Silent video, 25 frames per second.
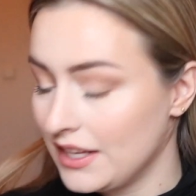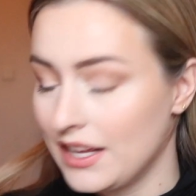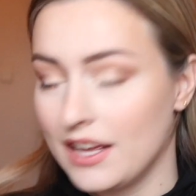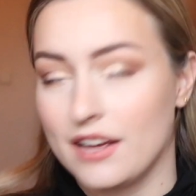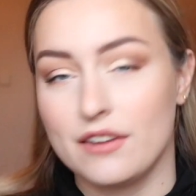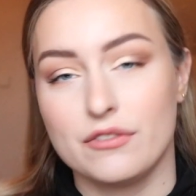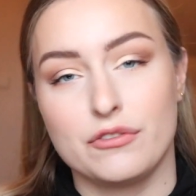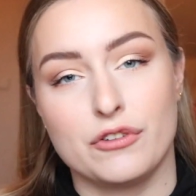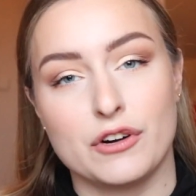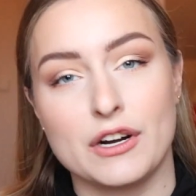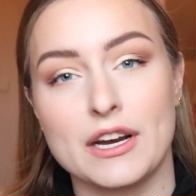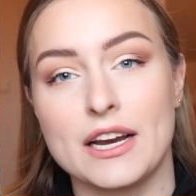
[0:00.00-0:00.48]

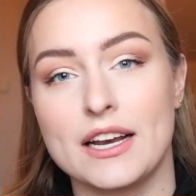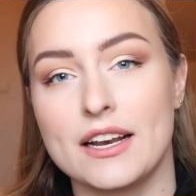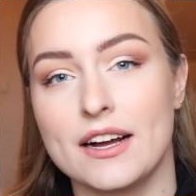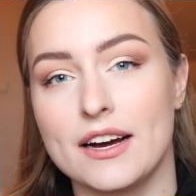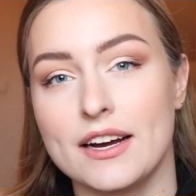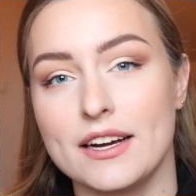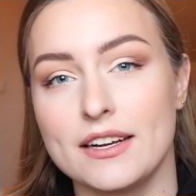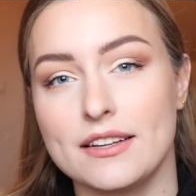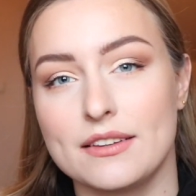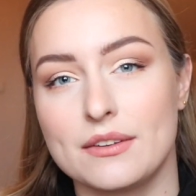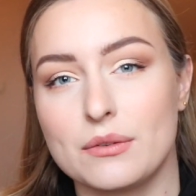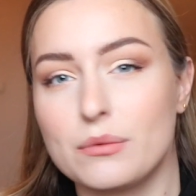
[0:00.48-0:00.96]
And for the
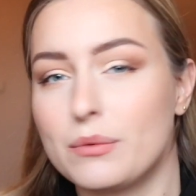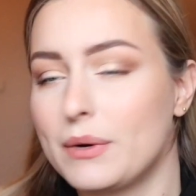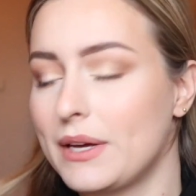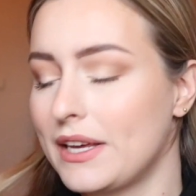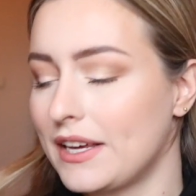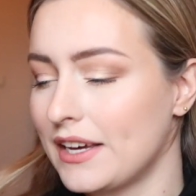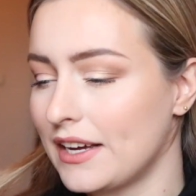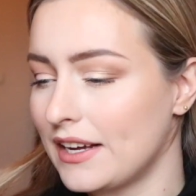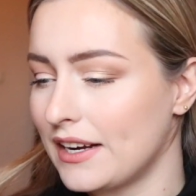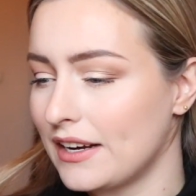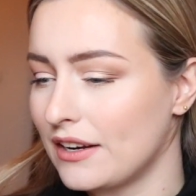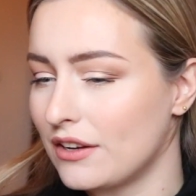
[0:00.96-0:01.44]
night we
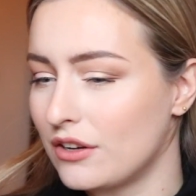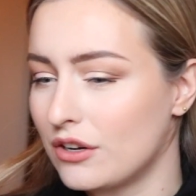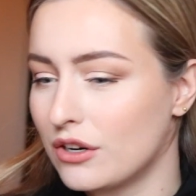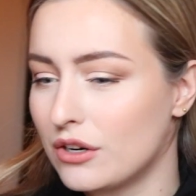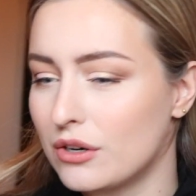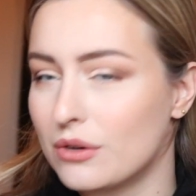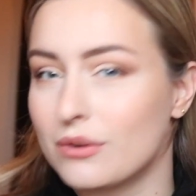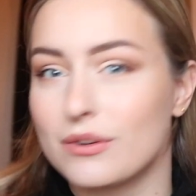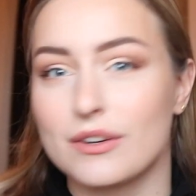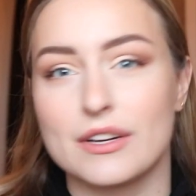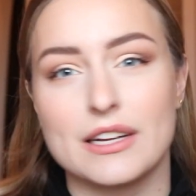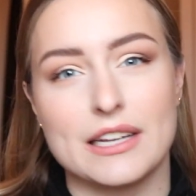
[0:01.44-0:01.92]
can
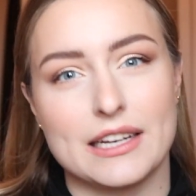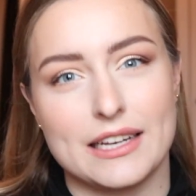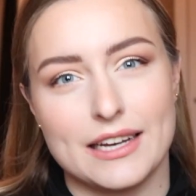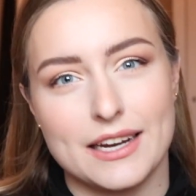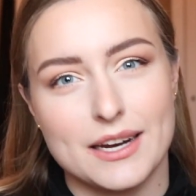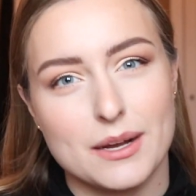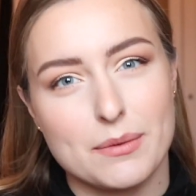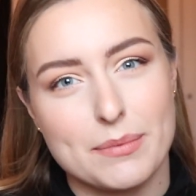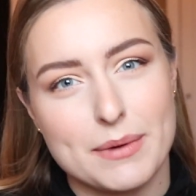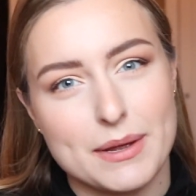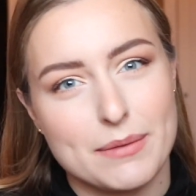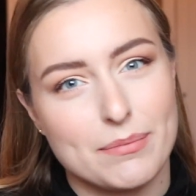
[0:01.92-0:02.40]
go a
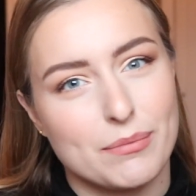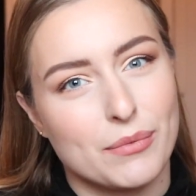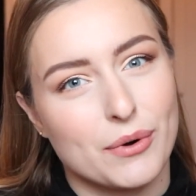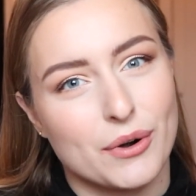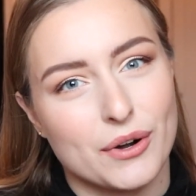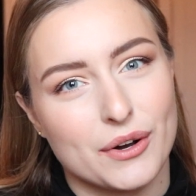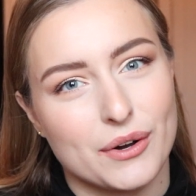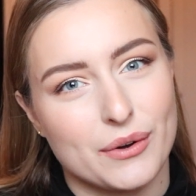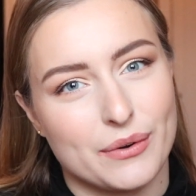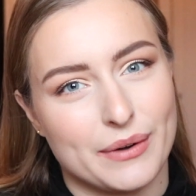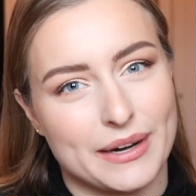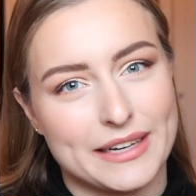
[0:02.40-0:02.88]
little bit
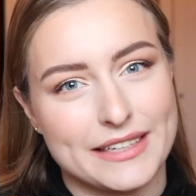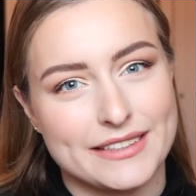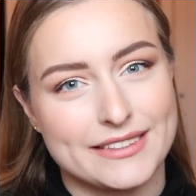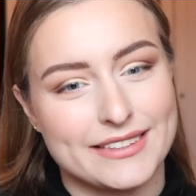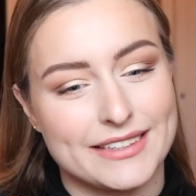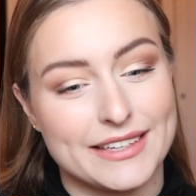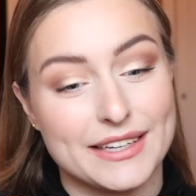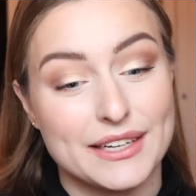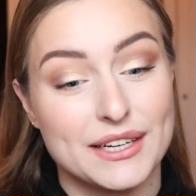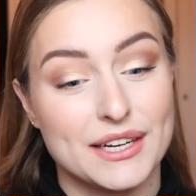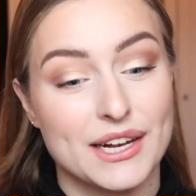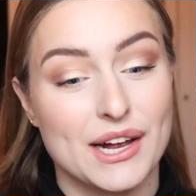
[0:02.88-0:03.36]
more
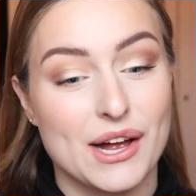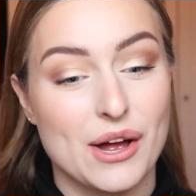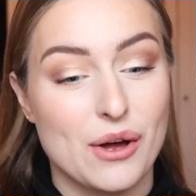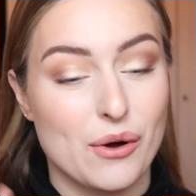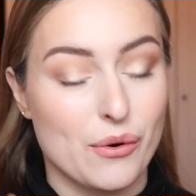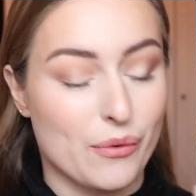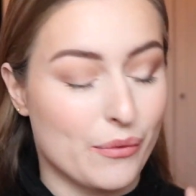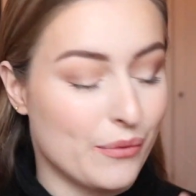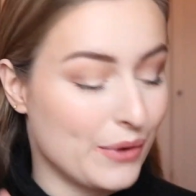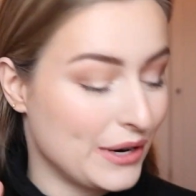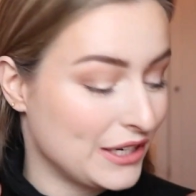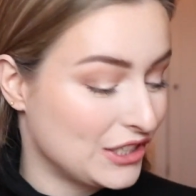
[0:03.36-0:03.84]
crazy,
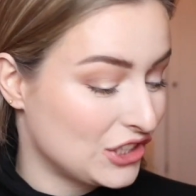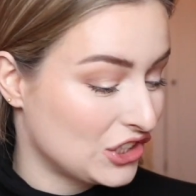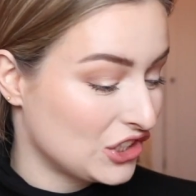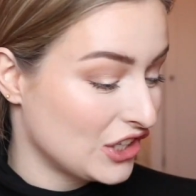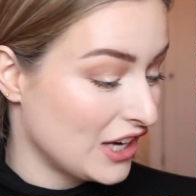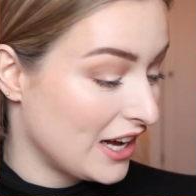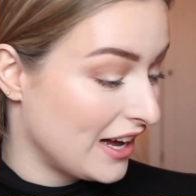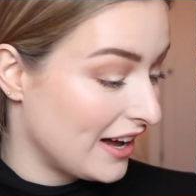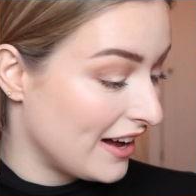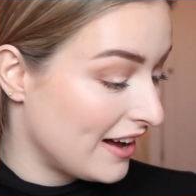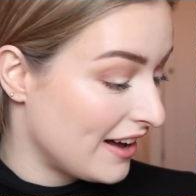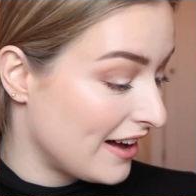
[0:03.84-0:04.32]
which
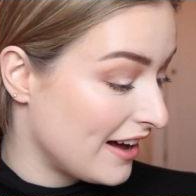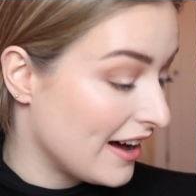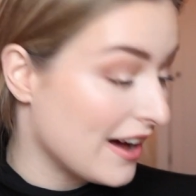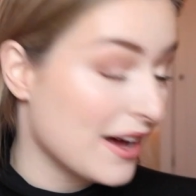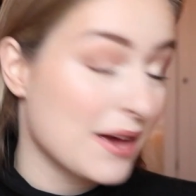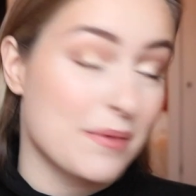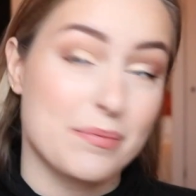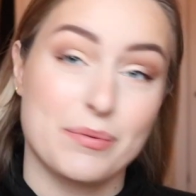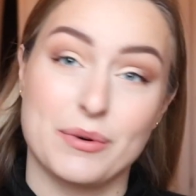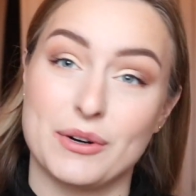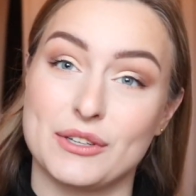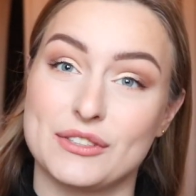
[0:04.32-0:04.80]

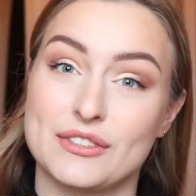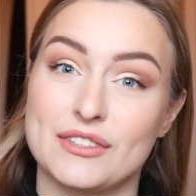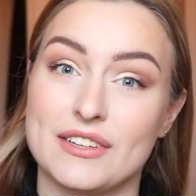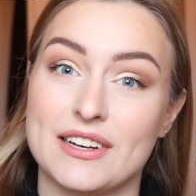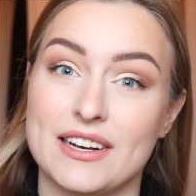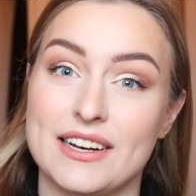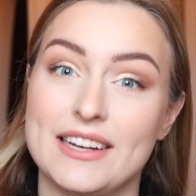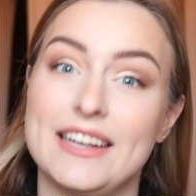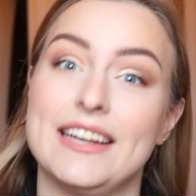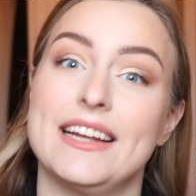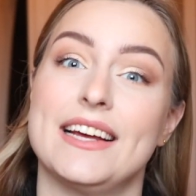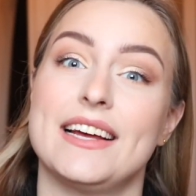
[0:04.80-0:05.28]
I
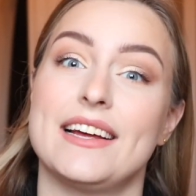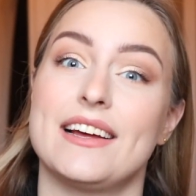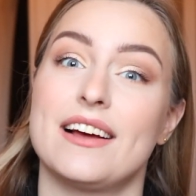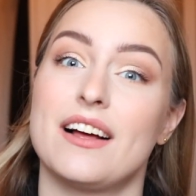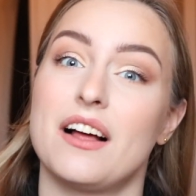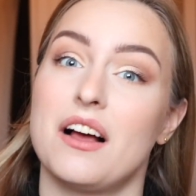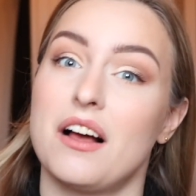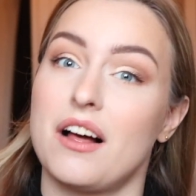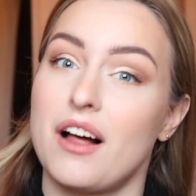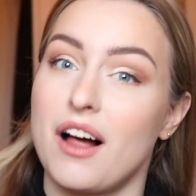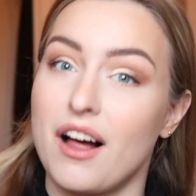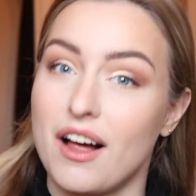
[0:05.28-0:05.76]
personally
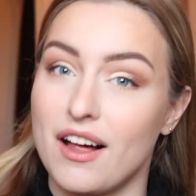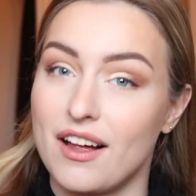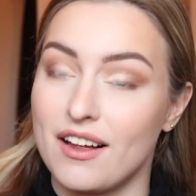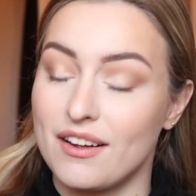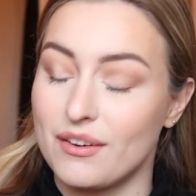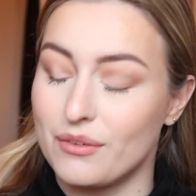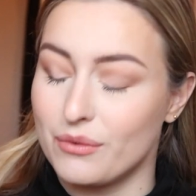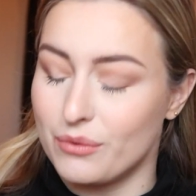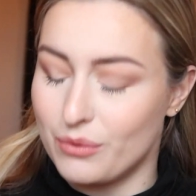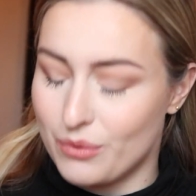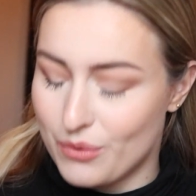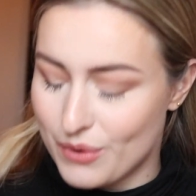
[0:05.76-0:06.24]

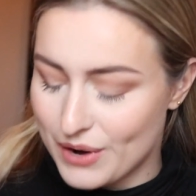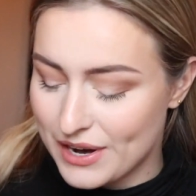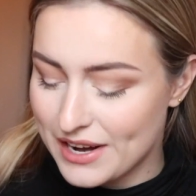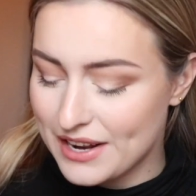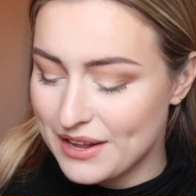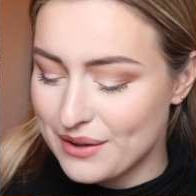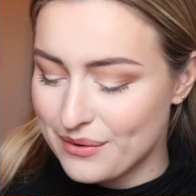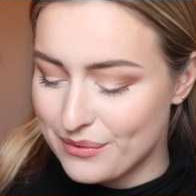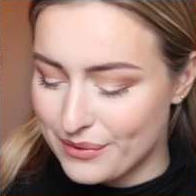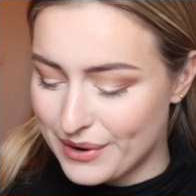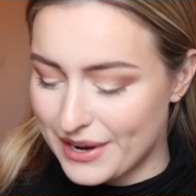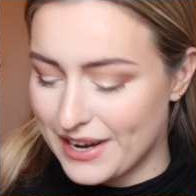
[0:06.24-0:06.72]

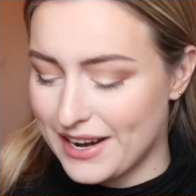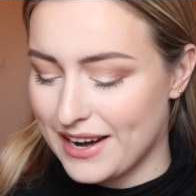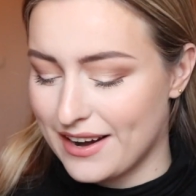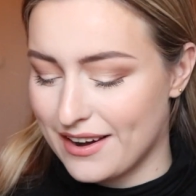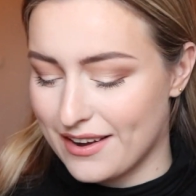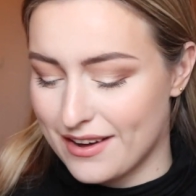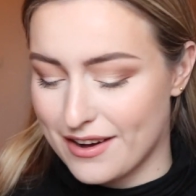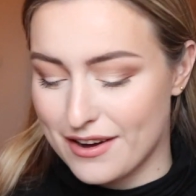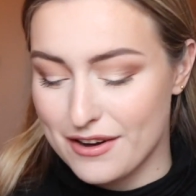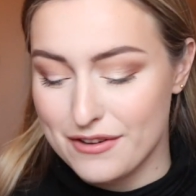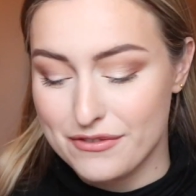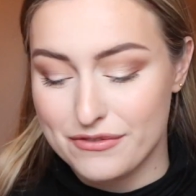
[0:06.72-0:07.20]
really
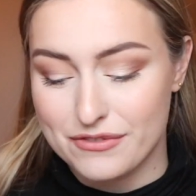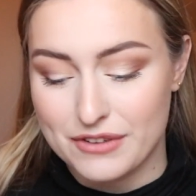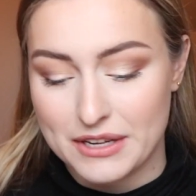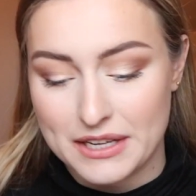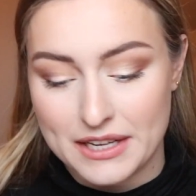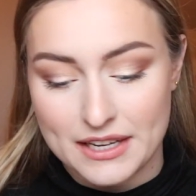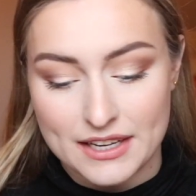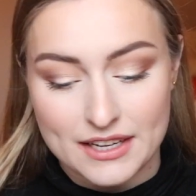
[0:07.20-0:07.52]
love.